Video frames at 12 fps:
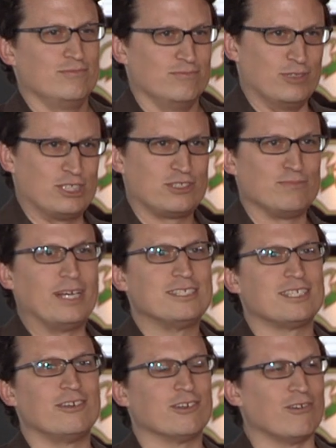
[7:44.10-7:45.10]
which might
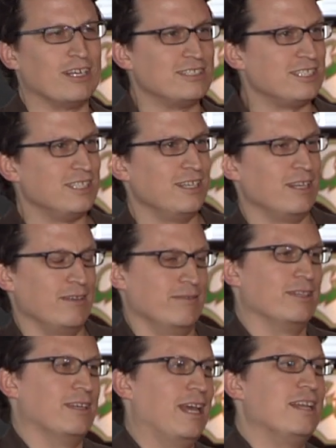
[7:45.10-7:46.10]
sound crazy
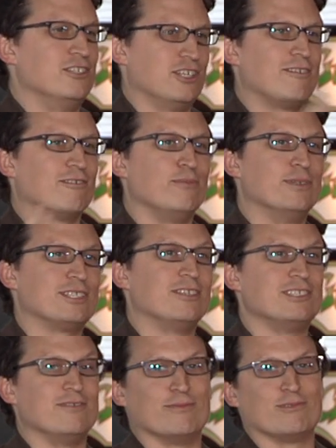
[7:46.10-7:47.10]
in general, but
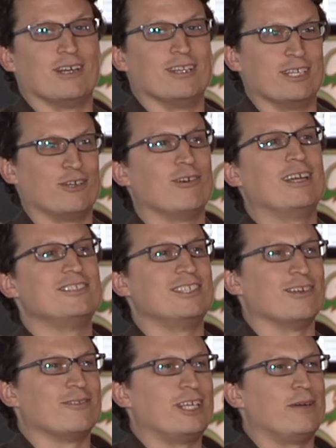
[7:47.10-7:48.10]
sounds even probably
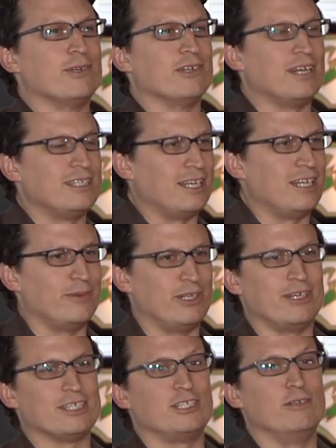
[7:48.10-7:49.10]
crazier off the top of your head to anybody
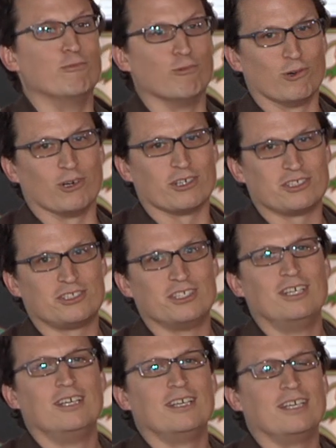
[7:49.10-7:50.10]
who actually works
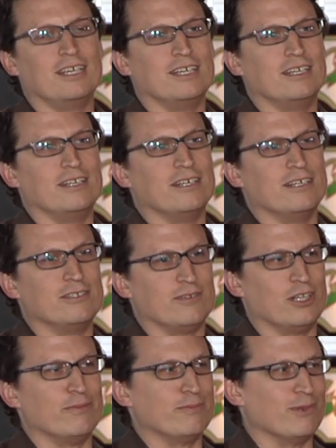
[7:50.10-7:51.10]
in
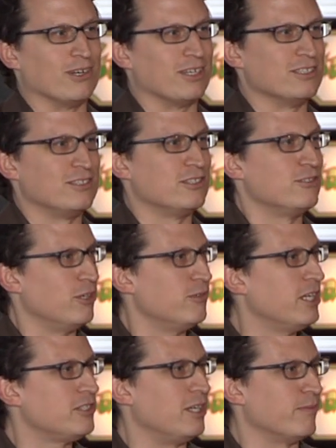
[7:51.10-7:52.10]
developing markets, because there's no
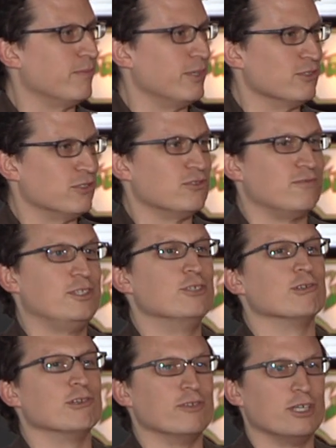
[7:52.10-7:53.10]
desktop computers. There's
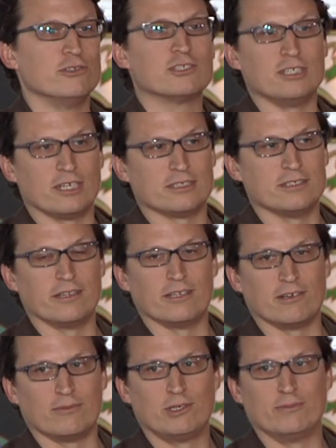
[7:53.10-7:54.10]
fewer of those connected than
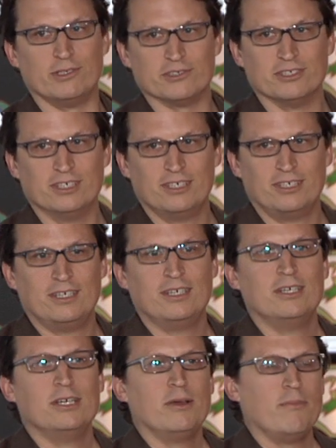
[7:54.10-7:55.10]
there are mobiles.
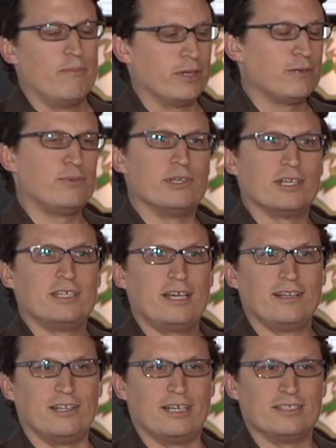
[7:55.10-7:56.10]
But they're putting in
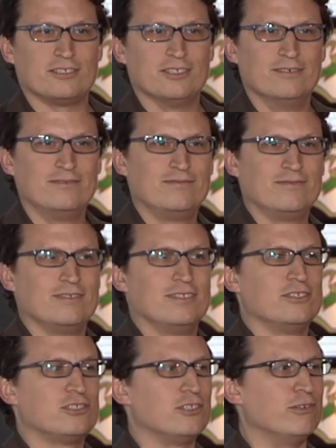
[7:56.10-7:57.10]
data lines.
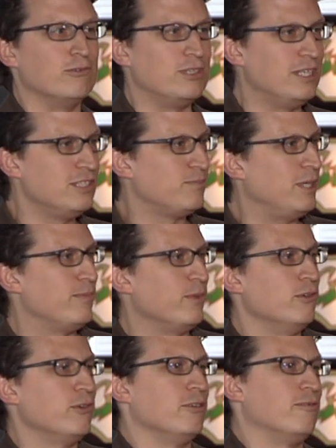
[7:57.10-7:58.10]
So these
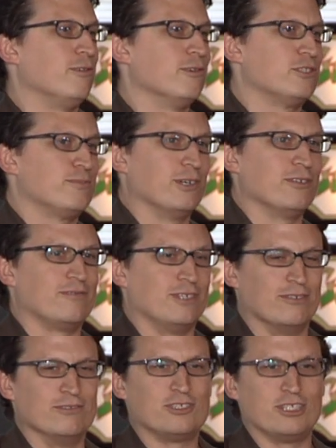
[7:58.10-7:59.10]
people who can afford
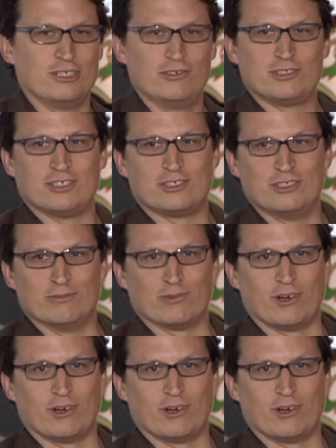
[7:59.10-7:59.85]
smartphones to use this new